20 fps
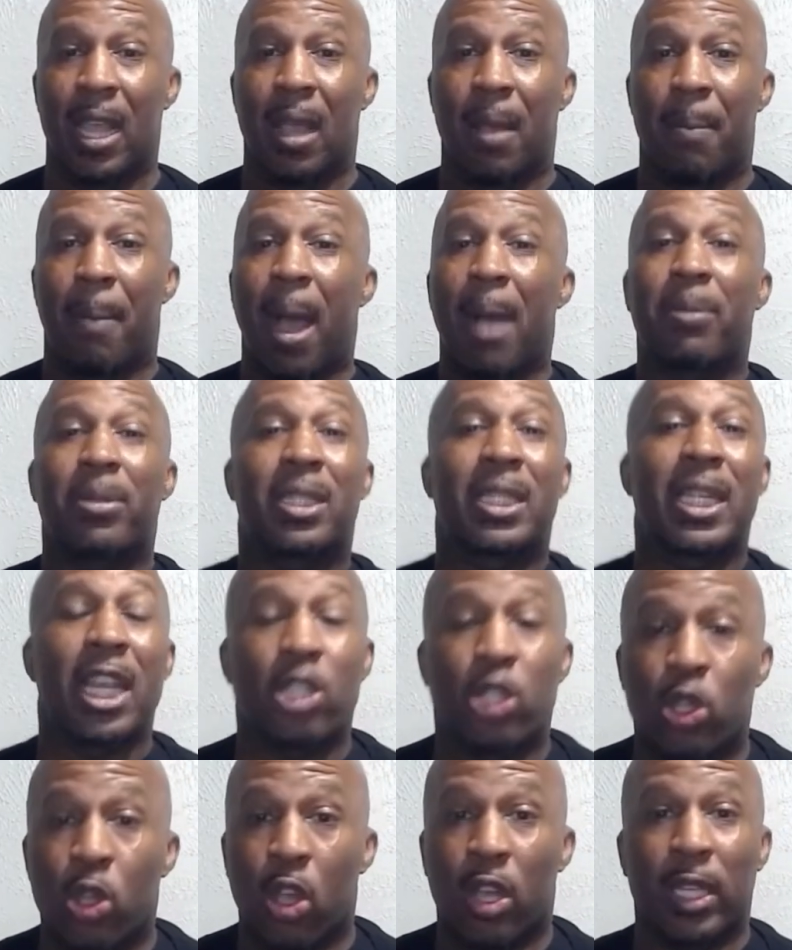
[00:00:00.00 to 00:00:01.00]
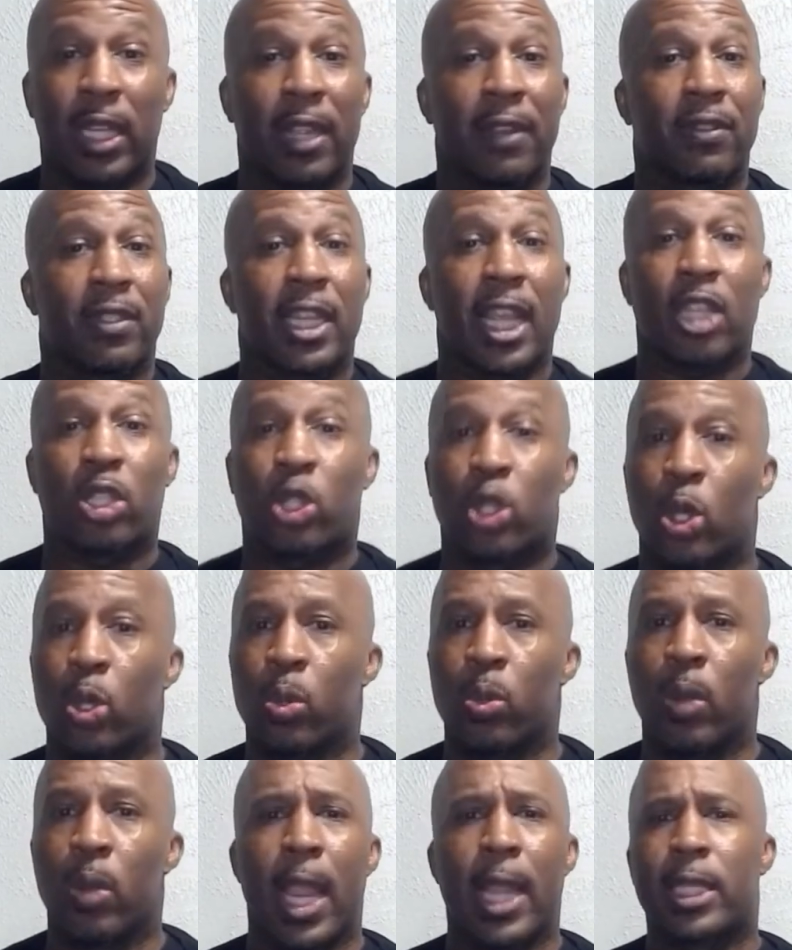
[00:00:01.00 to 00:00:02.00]
Mama said you're going to leave. Is that
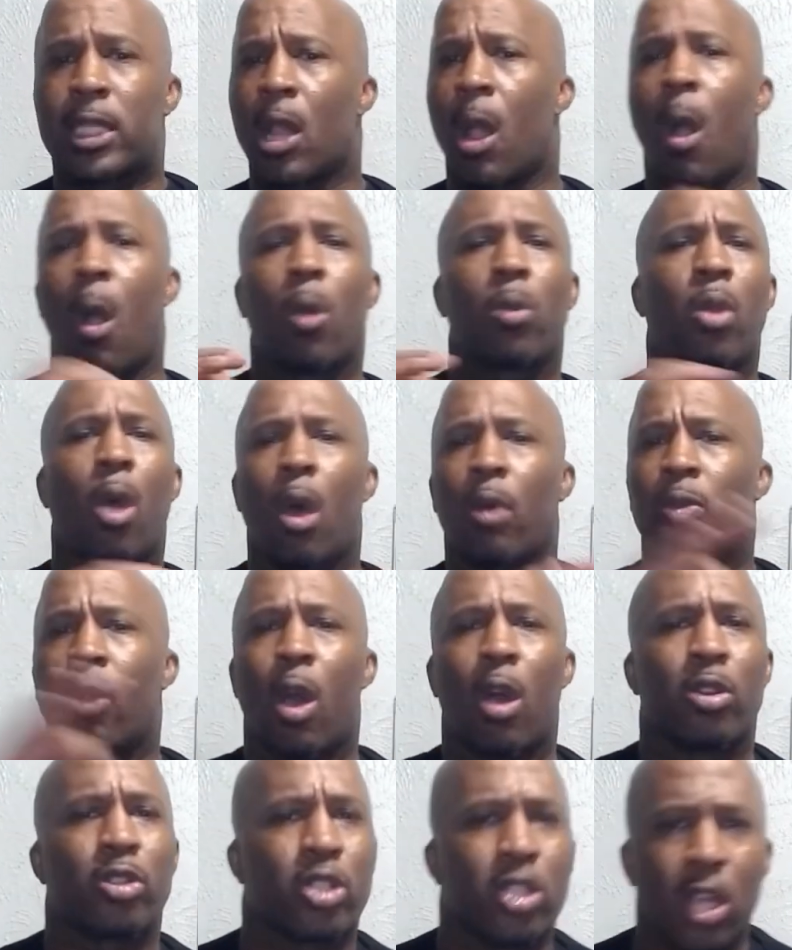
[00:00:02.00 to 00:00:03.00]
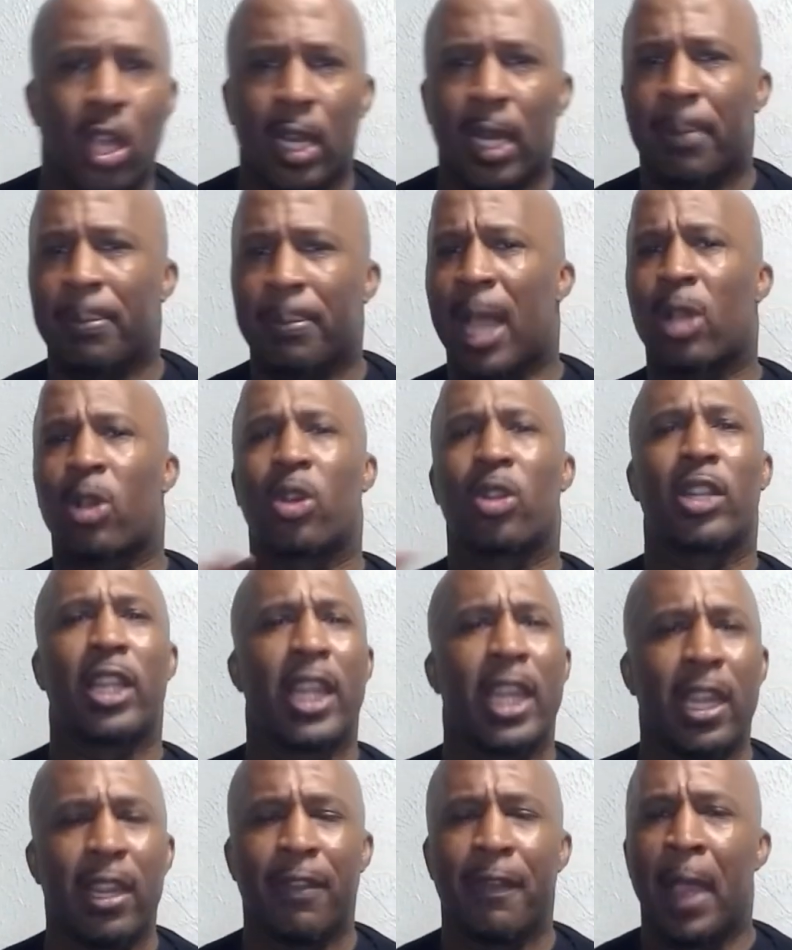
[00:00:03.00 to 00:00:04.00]
true?" He said, "Oh, no, son, I'm not going to
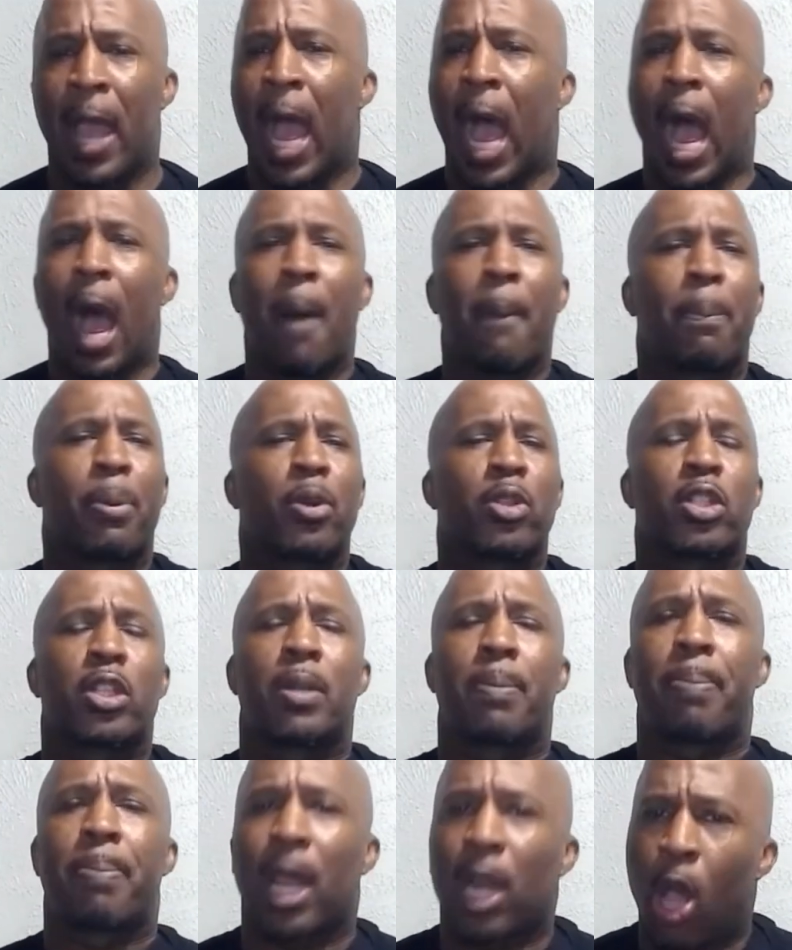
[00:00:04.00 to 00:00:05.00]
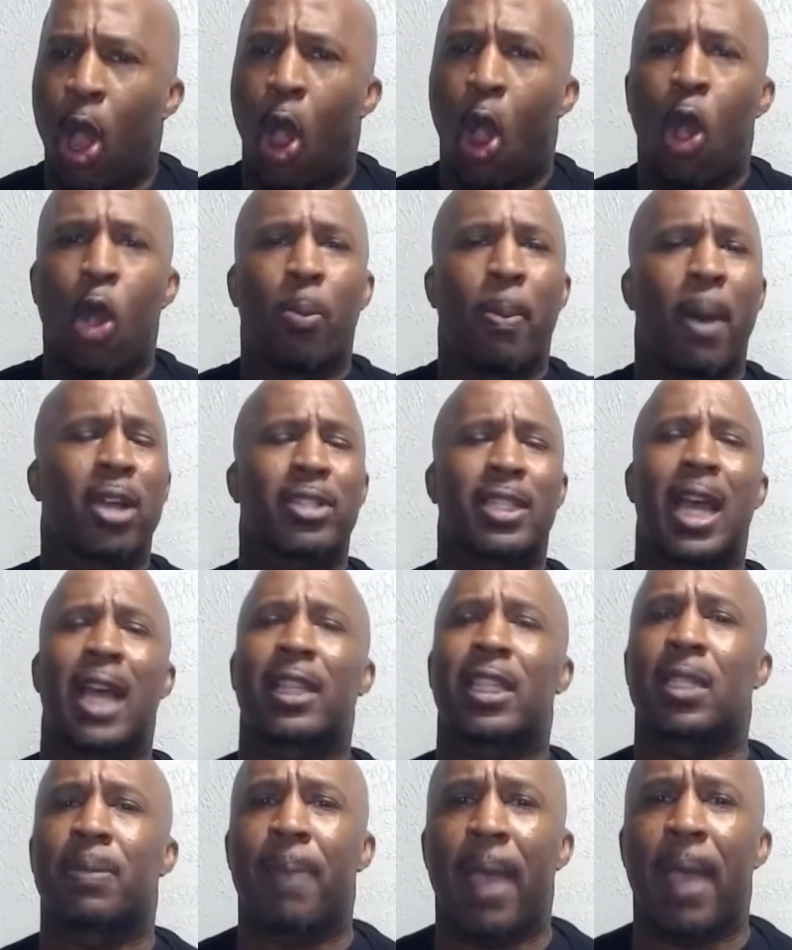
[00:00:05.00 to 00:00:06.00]
leave. I'm putting a better home outside
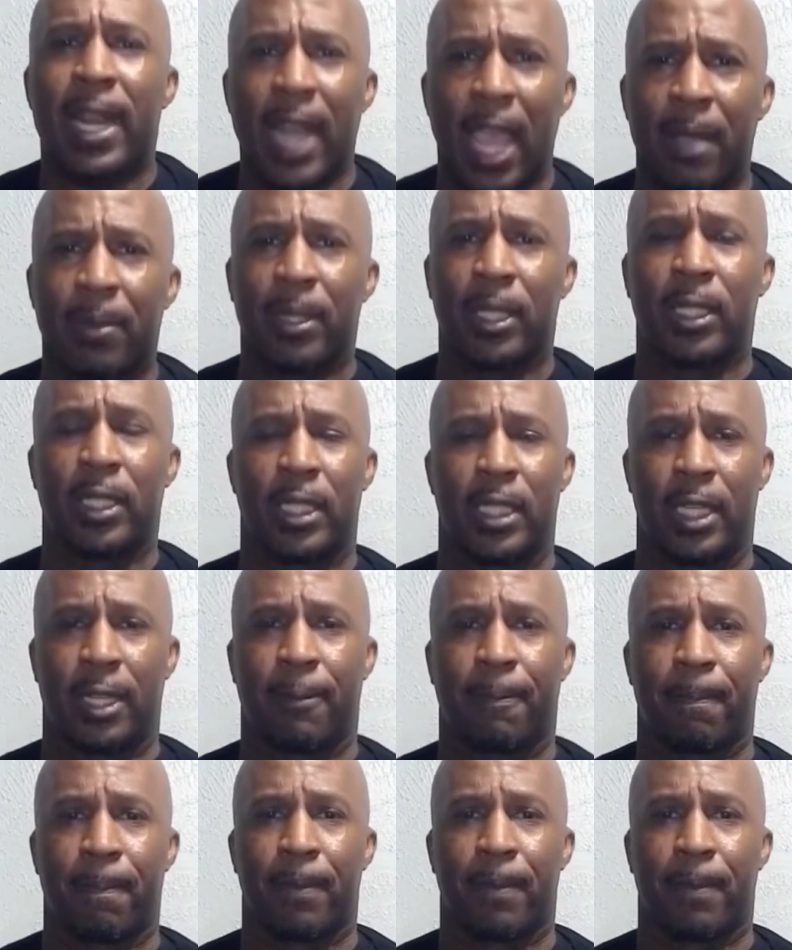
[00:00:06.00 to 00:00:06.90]
this bad neighborhood."